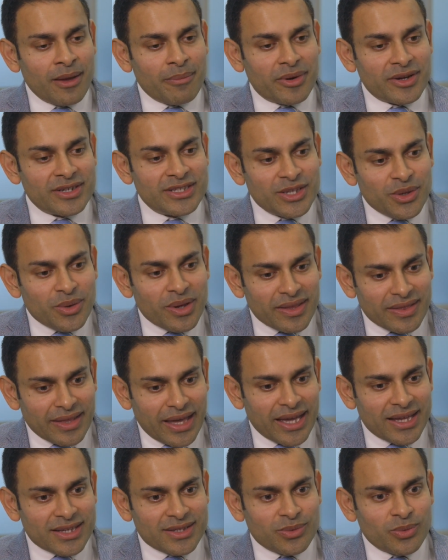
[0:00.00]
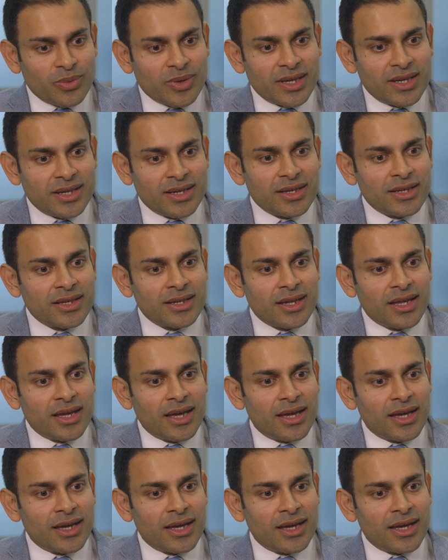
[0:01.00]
By doing that, we can